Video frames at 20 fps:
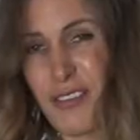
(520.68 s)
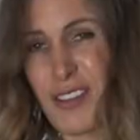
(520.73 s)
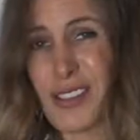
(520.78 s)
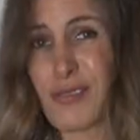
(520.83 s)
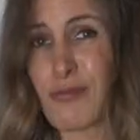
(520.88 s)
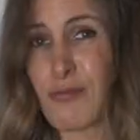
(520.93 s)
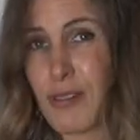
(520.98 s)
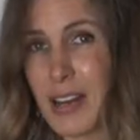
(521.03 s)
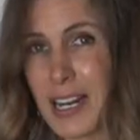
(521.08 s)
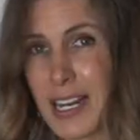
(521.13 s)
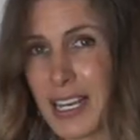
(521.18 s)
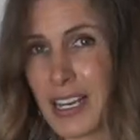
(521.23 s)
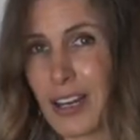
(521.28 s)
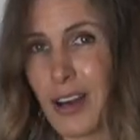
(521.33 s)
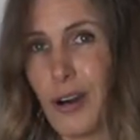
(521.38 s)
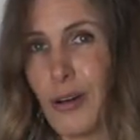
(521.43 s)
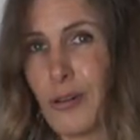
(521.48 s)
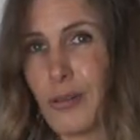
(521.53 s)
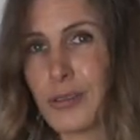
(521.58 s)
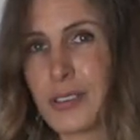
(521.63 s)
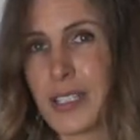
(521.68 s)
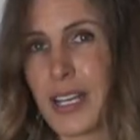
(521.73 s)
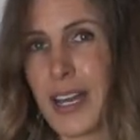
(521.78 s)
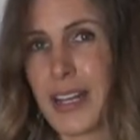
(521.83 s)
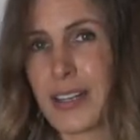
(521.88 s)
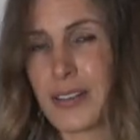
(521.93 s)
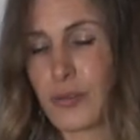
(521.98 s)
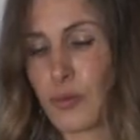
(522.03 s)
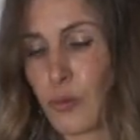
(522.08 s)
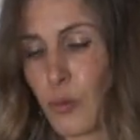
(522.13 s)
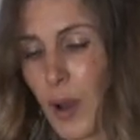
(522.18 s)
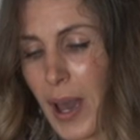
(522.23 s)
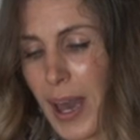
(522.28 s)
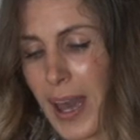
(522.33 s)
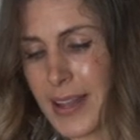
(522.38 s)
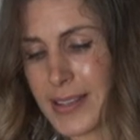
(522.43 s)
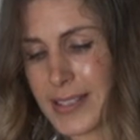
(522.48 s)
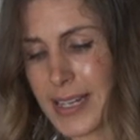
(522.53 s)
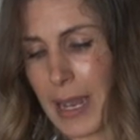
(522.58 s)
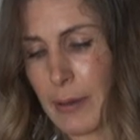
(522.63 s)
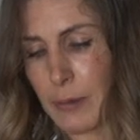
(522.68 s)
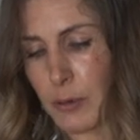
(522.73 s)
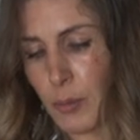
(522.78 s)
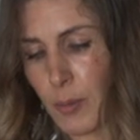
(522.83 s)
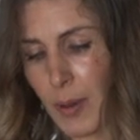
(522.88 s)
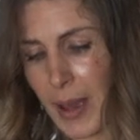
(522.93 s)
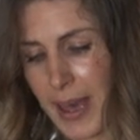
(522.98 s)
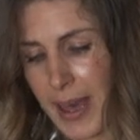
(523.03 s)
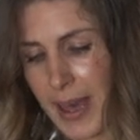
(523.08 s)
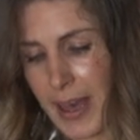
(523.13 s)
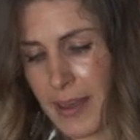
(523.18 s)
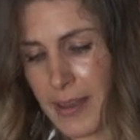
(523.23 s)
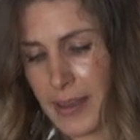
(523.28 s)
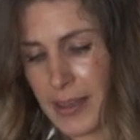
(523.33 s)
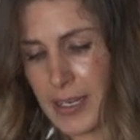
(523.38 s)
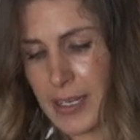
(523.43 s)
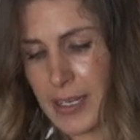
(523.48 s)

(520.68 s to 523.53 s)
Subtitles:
it's really cold and wet, I will wear